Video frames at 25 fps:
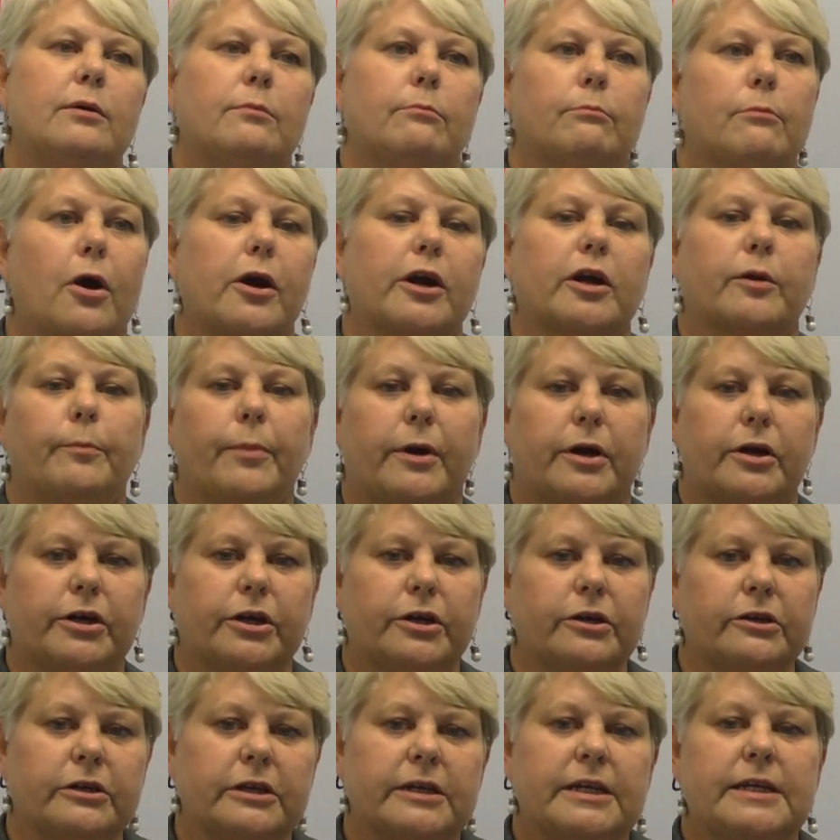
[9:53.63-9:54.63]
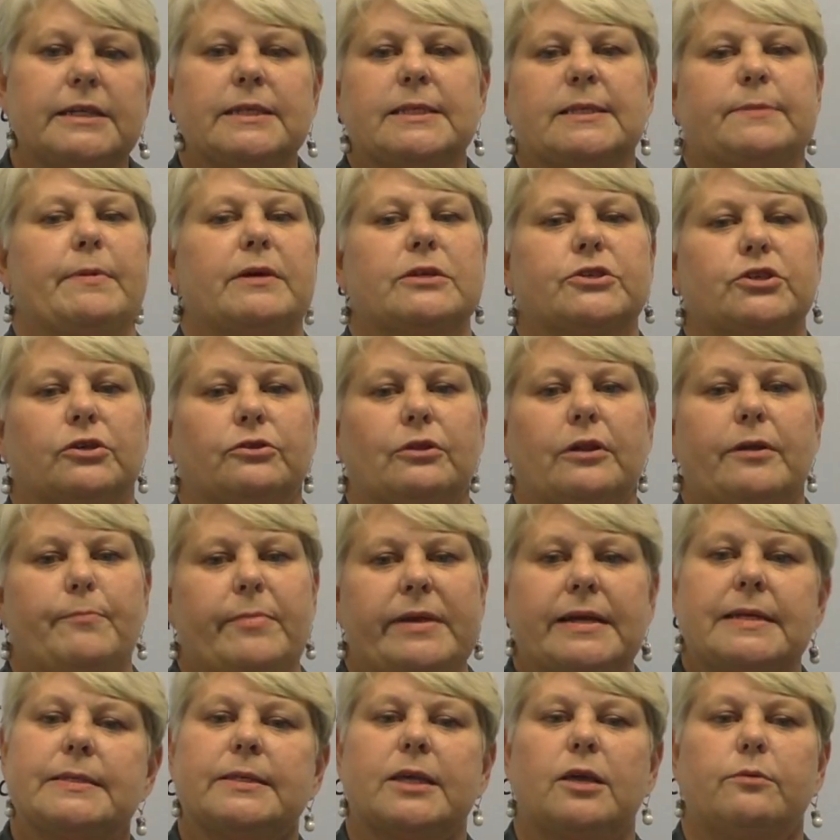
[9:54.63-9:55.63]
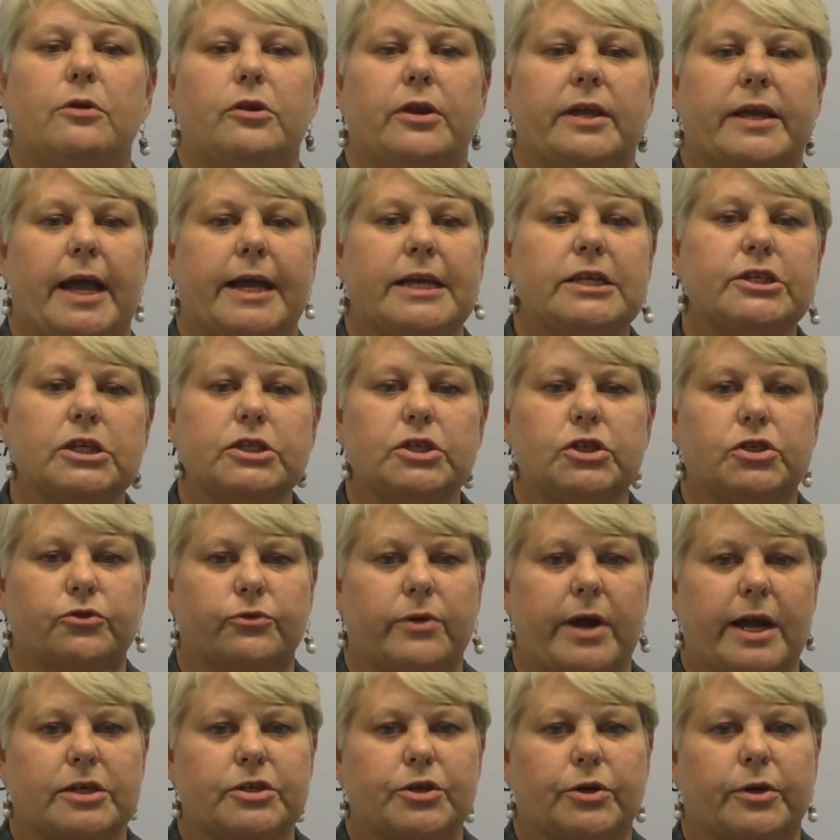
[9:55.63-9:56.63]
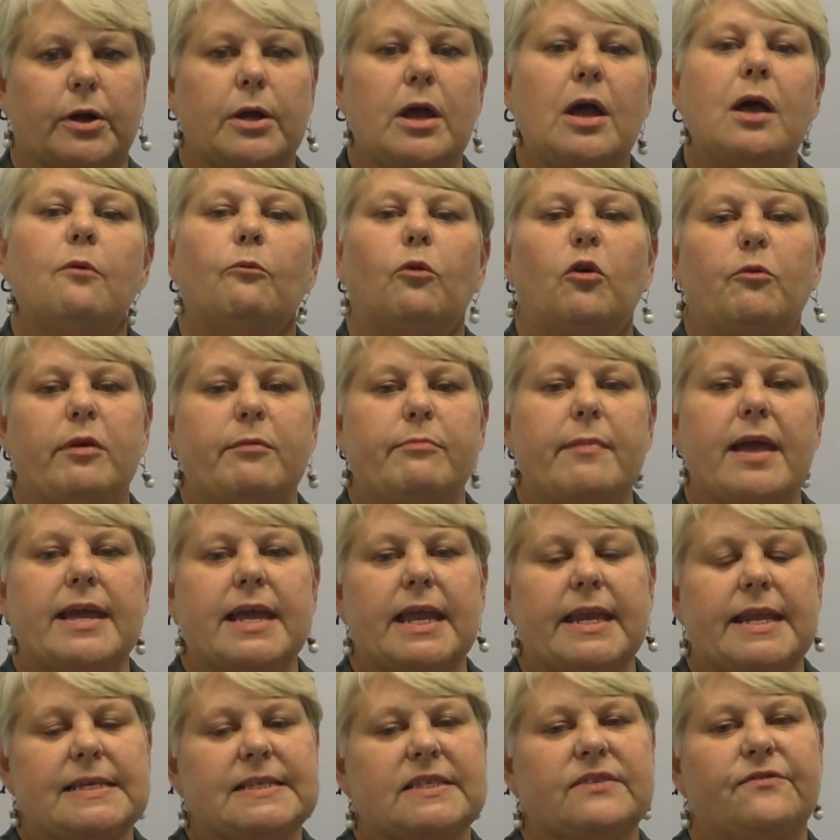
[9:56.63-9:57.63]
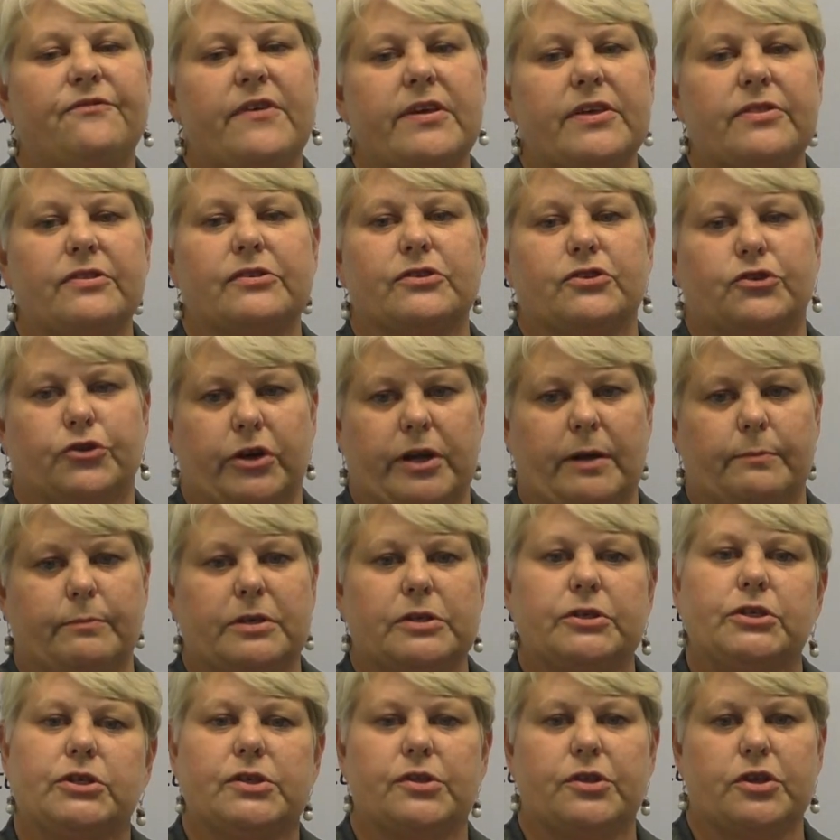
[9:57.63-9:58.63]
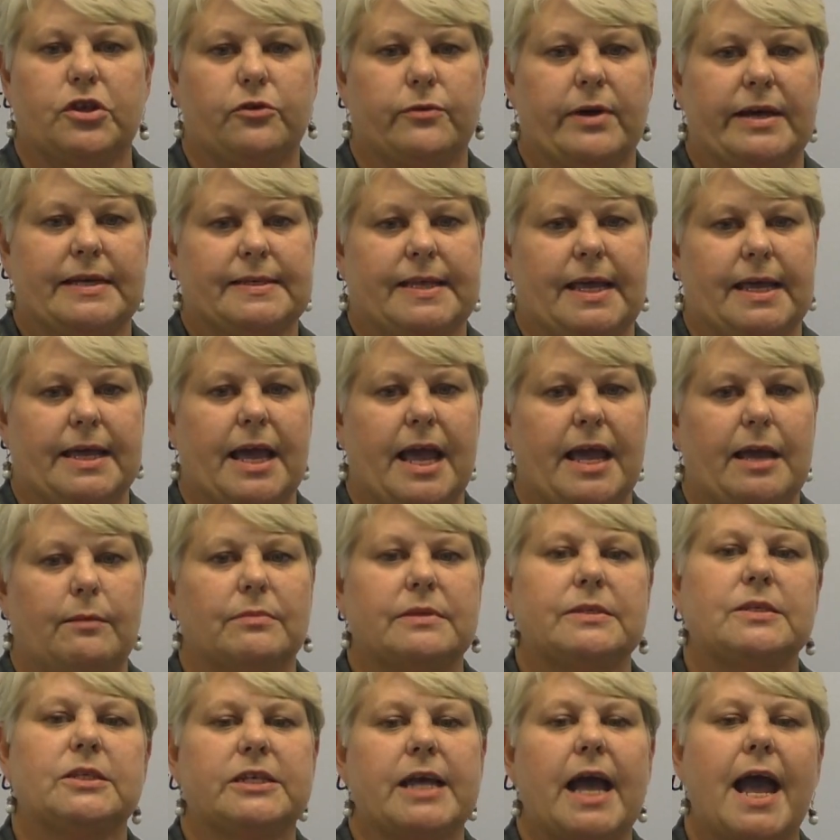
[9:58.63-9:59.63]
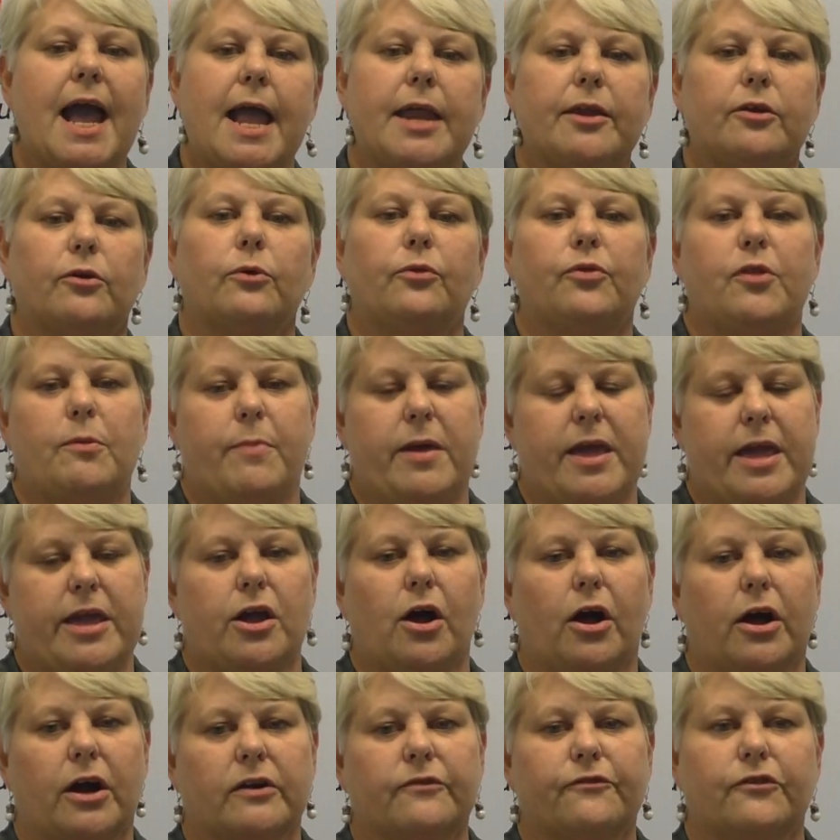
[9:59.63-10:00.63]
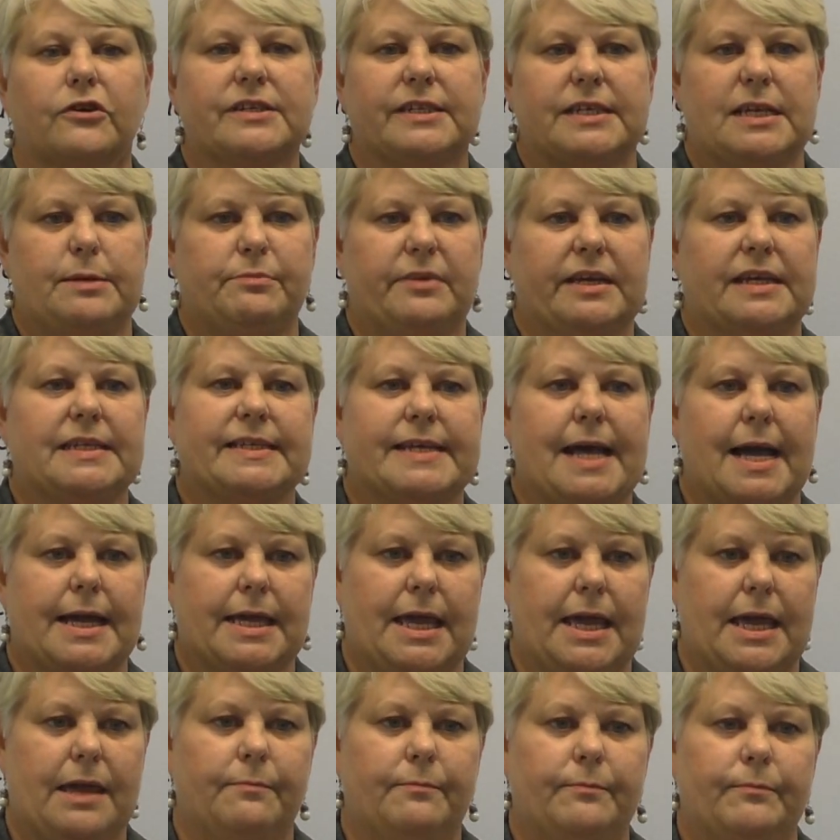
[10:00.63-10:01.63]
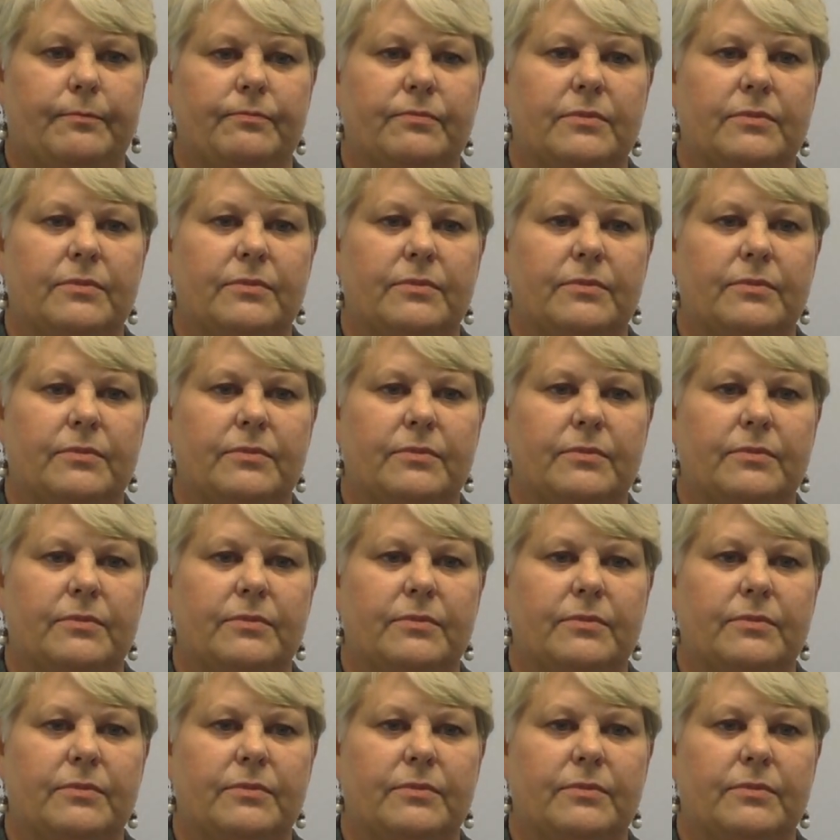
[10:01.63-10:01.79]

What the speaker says: Mark Berger, Special Olympics Communications Director, will be making his fifth trip to the USA Games to handle the PR for Team Kentucky.